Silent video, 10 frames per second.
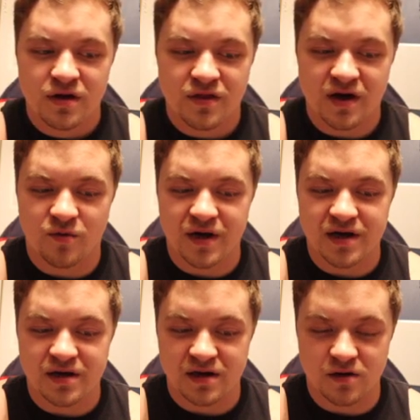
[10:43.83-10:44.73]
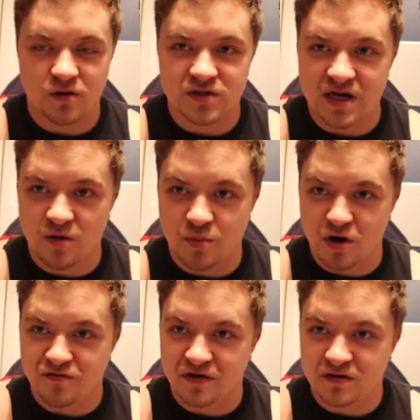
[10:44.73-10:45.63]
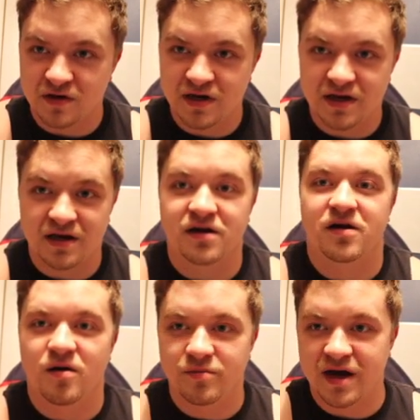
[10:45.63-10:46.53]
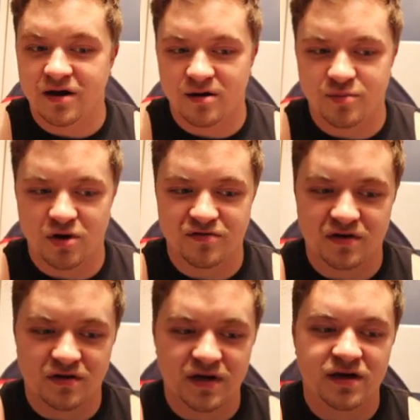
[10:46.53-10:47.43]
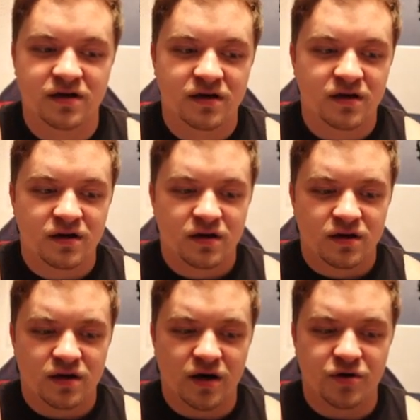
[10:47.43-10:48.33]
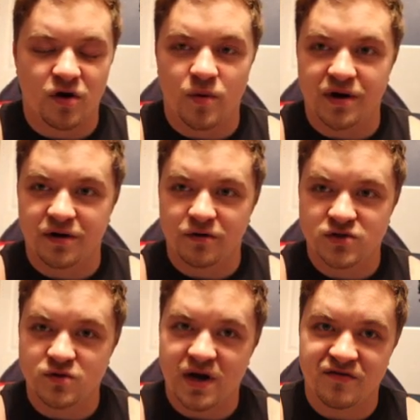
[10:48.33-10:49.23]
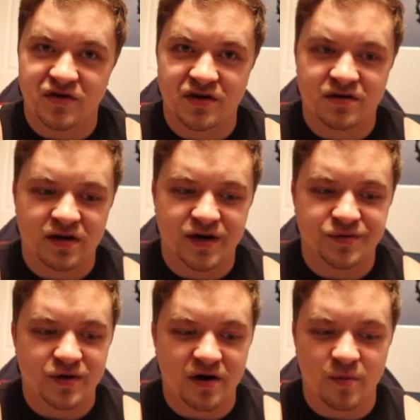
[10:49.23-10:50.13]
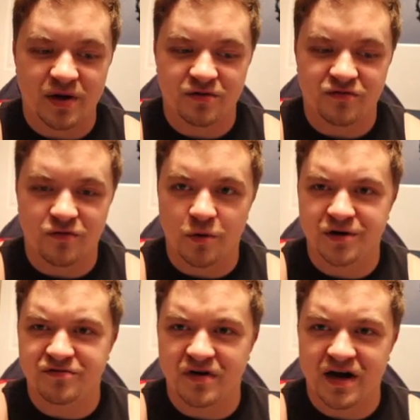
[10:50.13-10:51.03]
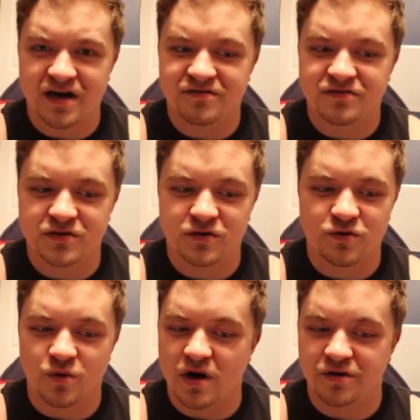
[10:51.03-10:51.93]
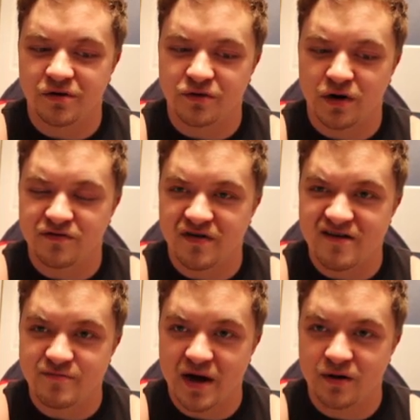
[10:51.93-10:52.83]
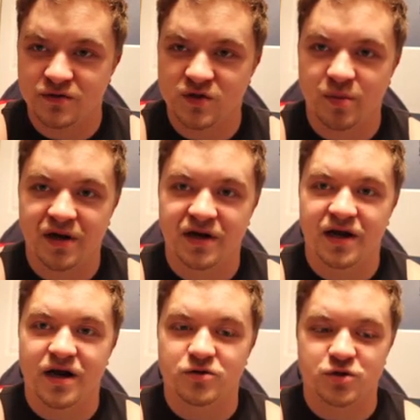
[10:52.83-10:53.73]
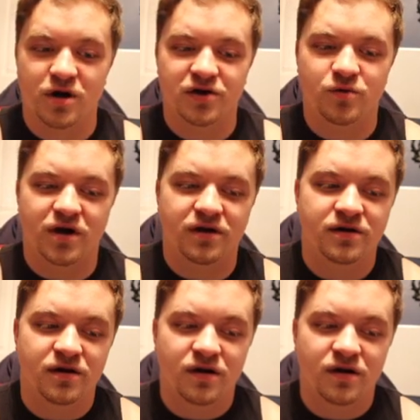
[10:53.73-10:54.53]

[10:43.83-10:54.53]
That way it goes down perfectly and it can come back up perfectly. Now, you don't want to go too heavy. I recommend 45 to 135 pounds, depending on how strong you are.